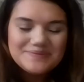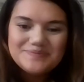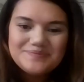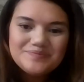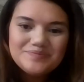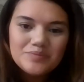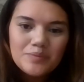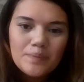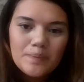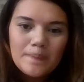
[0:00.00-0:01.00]
What
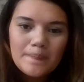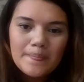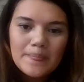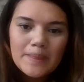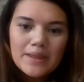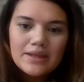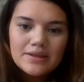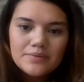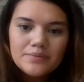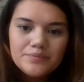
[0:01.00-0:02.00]
if you
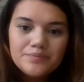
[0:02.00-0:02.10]
guys